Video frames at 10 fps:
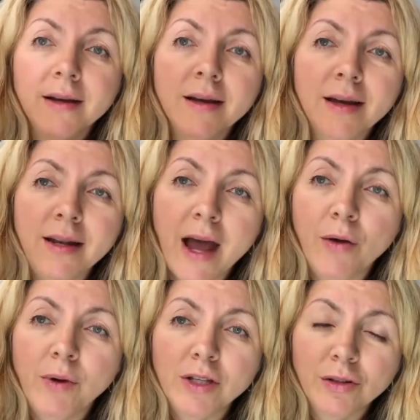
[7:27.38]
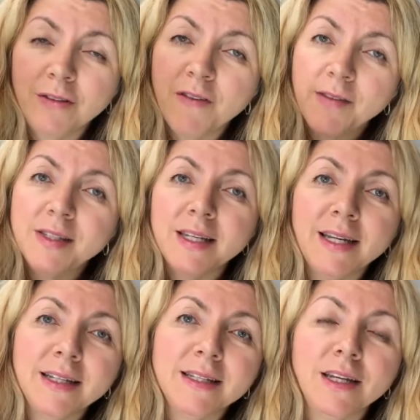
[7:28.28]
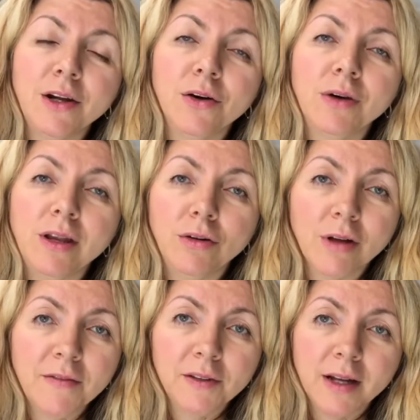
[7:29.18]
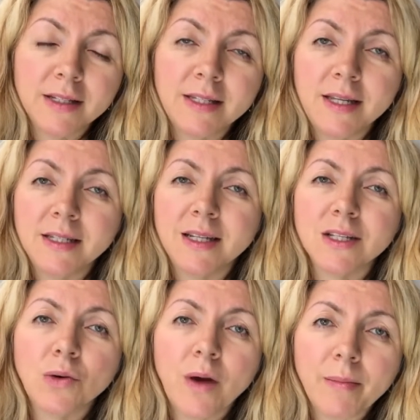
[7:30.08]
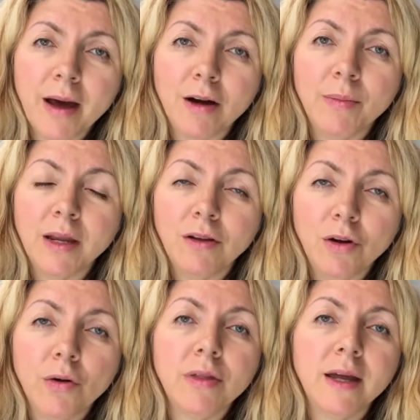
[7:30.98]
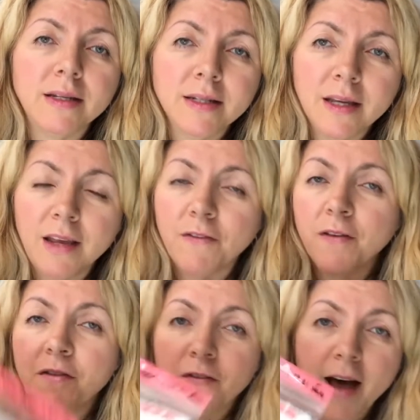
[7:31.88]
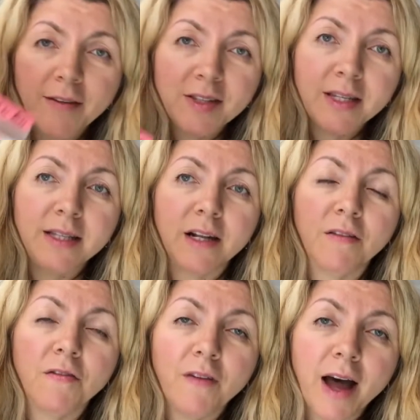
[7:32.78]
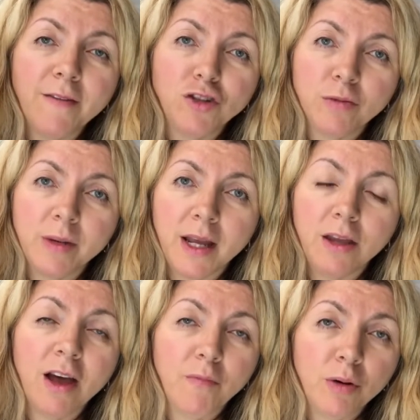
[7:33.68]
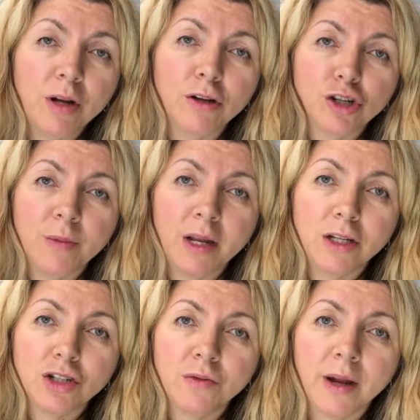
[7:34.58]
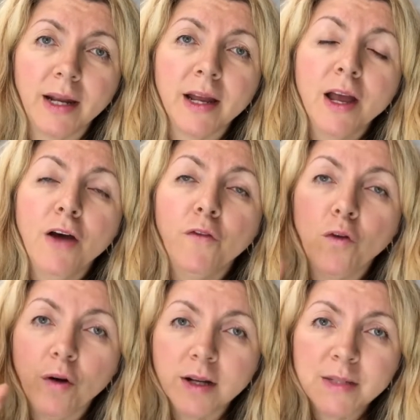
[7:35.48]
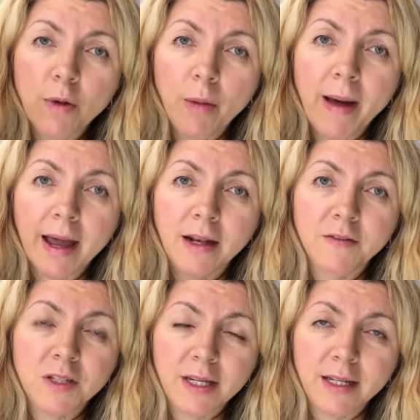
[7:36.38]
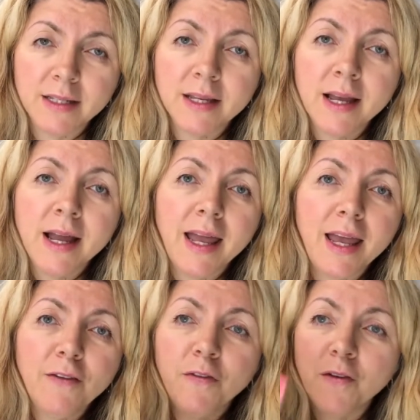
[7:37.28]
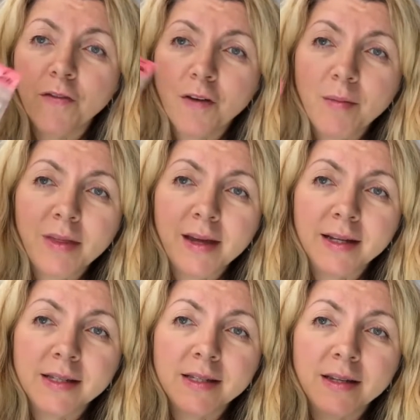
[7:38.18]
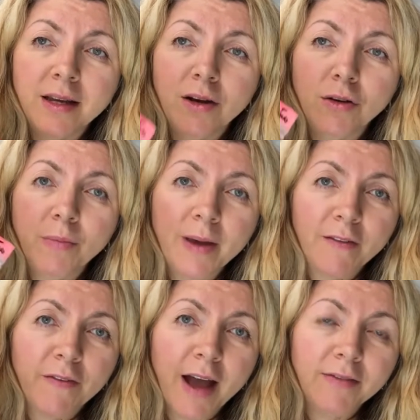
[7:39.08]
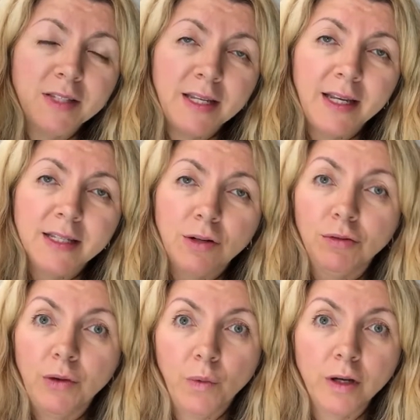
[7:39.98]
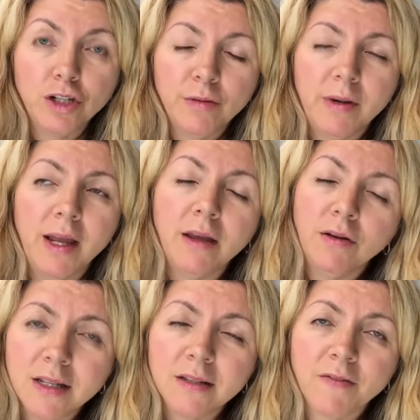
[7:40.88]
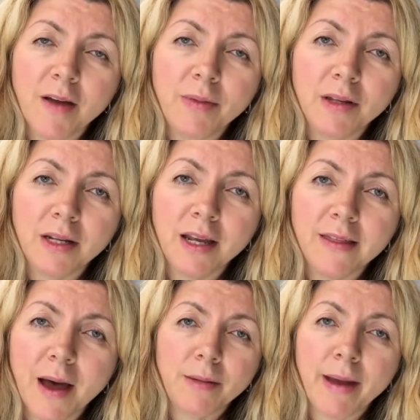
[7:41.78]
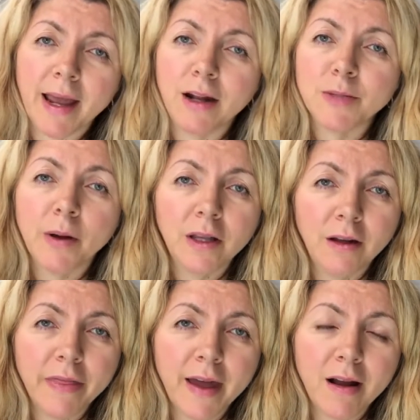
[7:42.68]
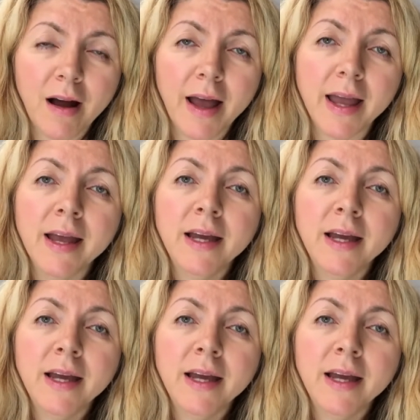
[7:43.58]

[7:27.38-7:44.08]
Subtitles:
Now, when it's only 5 seeds, and you don't have a lot of seeds, it doesn't quite matter, but you know that if 5 seeds out of 5 germinate, you have pretty good germination rate for a small packet of seeds. If from this, you pick 5 seeds and only 1 germinate, the viability in that packet is probably not that high.